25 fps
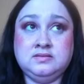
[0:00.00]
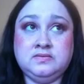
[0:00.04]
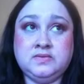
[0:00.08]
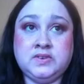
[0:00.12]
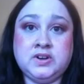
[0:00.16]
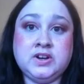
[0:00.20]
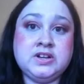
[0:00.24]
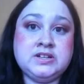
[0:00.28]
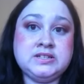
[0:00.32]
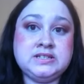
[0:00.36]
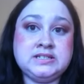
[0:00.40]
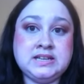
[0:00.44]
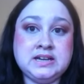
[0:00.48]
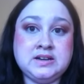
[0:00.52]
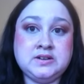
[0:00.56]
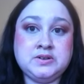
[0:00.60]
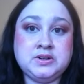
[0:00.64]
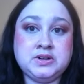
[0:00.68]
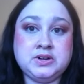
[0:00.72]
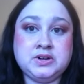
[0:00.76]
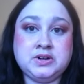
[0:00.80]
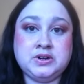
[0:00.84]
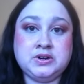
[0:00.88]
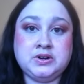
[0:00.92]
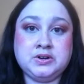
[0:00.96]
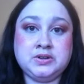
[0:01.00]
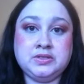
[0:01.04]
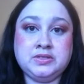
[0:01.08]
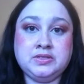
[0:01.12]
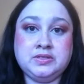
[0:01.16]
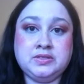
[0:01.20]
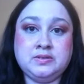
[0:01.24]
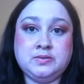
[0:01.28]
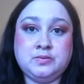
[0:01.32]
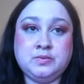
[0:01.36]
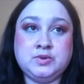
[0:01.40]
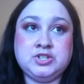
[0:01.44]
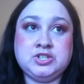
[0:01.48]
very down to
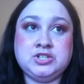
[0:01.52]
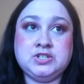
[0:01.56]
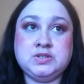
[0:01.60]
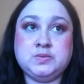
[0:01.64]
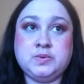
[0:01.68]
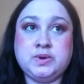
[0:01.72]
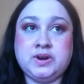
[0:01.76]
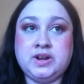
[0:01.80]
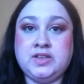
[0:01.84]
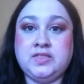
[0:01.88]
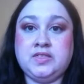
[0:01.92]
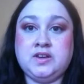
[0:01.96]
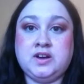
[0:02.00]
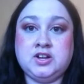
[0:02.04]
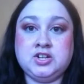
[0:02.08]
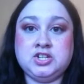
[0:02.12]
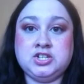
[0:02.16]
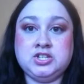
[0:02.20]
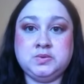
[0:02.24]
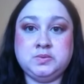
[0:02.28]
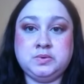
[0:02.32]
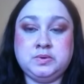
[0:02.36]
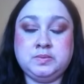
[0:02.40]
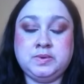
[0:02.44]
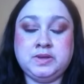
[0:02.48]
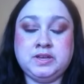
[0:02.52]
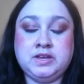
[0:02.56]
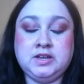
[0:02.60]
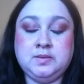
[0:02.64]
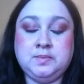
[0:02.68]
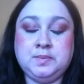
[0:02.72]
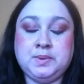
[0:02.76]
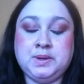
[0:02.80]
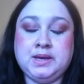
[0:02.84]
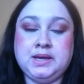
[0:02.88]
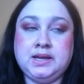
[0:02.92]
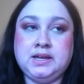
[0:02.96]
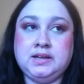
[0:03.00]
earth, which is what I thought she would be.
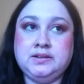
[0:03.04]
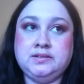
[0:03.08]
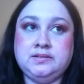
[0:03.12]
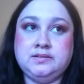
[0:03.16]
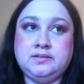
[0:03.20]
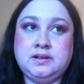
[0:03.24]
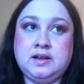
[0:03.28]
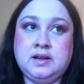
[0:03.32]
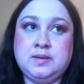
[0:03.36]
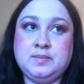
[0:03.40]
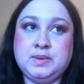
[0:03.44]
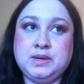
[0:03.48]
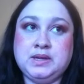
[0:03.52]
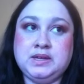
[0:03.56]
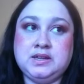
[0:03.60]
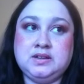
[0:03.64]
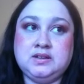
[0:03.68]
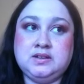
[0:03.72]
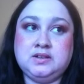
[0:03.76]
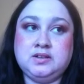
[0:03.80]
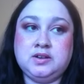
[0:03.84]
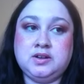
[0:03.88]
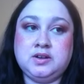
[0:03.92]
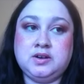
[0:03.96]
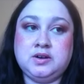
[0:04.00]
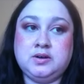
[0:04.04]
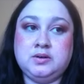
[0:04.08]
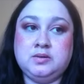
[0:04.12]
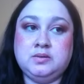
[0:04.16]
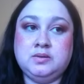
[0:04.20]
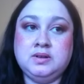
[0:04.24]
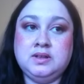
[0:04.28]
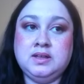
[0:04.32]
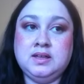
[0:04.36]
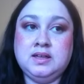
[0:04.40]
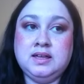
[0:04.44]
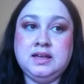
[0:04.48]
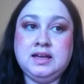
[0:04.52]
But I mean, you know,
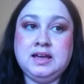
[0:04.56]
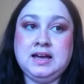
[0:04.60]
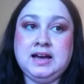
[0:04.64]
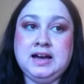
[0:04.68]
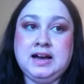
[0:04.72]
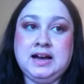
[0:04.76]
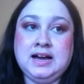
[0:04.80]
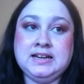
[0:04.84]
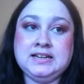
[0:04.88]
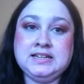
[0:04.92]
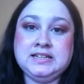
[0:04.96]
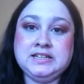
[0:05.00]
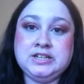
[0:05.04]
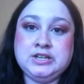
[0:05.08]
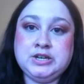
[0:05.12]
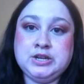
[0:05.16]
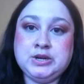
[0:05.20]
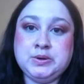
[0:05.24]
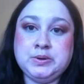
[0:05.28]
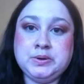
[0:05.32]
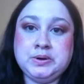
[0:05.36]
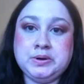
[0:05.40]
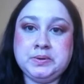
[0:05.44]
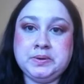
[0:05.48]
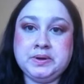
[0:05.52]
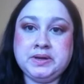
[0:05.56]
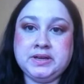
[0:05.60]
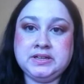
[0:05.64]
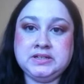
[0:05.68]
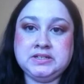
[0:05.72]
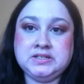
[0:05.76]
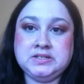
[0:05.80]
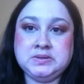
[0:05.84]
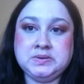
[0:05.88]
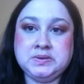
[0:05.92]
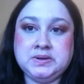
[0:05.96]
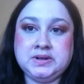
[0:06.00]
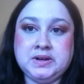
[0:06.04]
I didn't know going
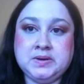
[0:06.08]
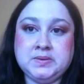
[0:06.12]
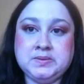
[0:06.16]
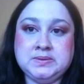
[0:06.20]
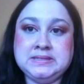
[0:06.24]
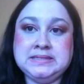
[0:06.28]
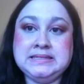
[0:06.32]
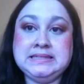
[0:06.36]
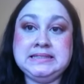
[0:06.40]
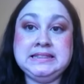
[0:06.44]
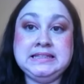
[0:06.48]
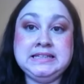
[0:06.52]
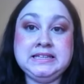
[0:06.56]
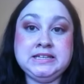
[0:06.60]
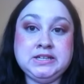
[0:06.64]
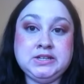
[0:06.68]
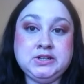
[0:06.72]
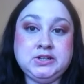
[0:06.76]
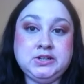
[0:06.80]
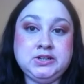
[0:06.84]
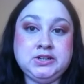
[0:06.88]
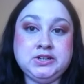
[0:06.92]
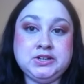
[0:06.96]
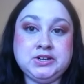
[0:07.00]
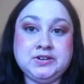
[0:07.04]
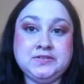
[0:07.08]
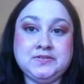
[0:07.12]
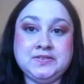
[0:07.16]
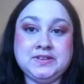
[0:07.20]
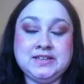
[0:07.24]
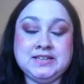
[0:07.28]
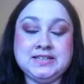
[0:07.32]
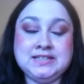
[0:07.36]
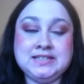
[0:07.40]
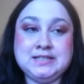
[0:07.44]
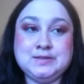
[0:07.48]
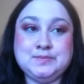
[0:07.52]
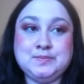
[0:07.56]
into it. I was a little
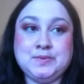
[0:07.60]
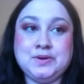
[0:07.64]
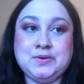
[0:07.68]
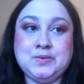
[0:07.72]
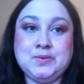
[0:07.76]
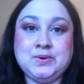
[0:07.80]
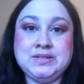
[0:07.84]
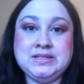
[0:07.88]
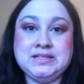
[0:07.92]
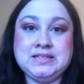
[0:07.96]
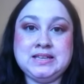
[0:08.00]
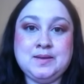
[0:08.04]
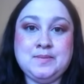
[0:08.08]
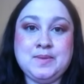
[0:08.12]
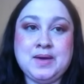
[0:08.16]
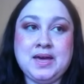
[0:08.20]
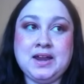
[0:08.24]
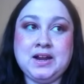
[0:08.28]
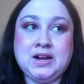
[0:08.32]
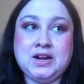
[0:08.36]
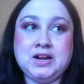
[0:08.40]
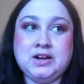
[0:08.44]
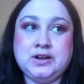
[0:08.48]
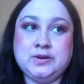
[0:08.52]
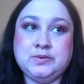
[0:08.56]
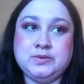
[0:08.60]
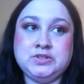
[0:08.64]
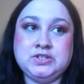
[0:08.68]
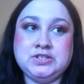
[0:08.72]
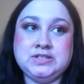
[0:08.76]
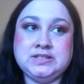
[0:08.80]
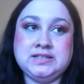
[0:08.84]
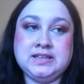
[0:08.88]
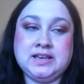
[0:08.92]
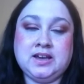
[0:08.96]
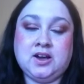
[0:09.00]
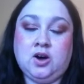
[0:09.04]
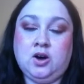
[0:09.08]
nervous, but once I met her, it was
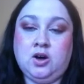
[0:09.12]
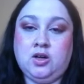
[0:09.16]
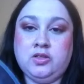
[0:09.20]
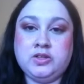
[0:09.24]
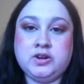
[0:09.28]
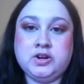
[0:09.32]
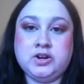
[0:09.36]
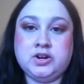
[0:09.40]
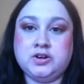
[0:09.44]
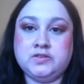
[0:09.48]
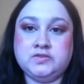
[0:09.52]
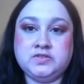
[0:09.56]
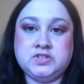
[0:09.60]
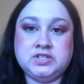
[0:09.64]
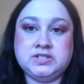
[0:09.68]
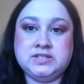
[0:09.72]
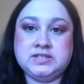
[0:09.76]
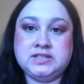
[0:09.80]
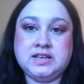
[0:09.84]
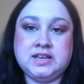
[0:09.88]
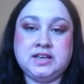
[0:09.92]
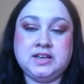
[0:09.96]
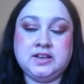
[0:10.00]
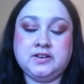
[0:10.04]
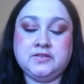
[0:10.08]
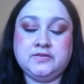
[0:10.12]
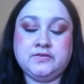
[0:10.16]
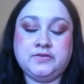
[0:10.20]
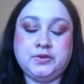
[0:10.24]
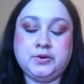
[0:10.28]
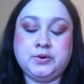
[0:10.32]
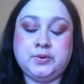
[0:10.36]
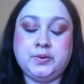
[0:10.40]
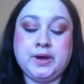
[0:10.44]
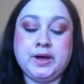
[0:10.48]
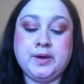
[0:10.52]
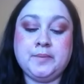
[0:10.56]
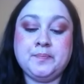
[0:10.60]
just like all the nerves just like
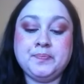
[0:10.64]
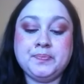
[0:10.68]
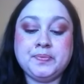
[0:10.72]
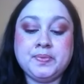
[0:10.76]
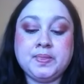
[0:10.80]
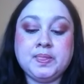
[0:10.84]
flew away.